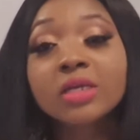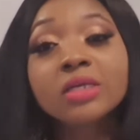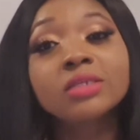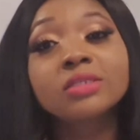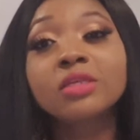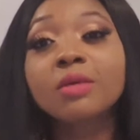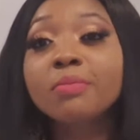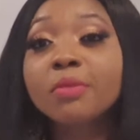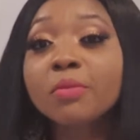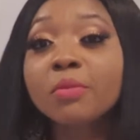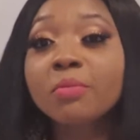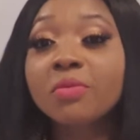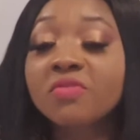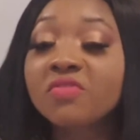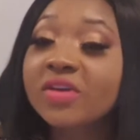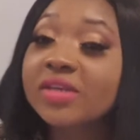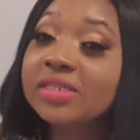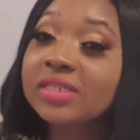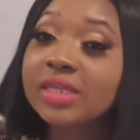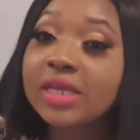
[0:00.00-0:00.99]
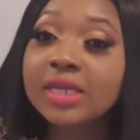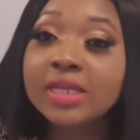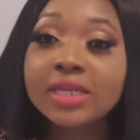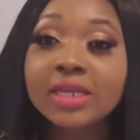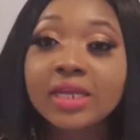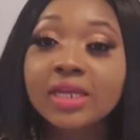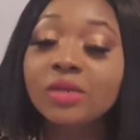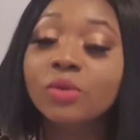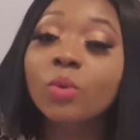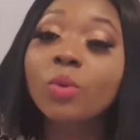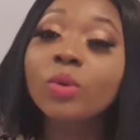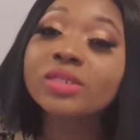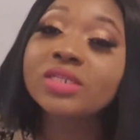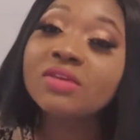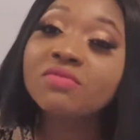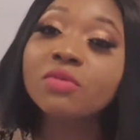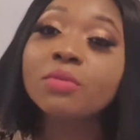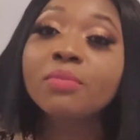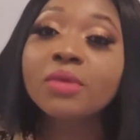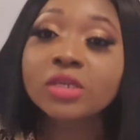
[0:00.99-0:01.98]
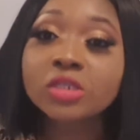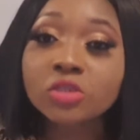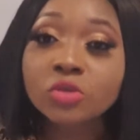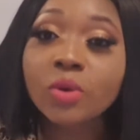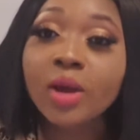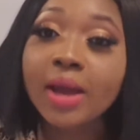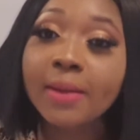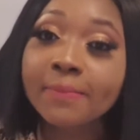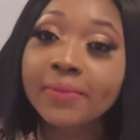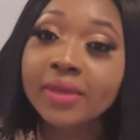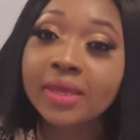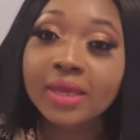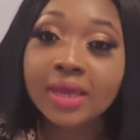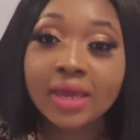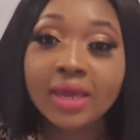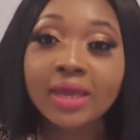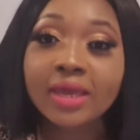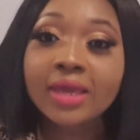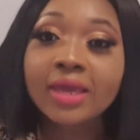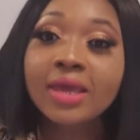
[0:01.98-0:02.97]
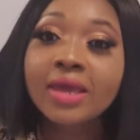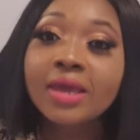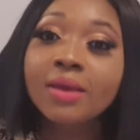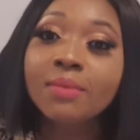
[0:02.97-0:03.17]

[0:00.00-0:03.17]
Some people prefer staying in, whatever makes you happy, hey.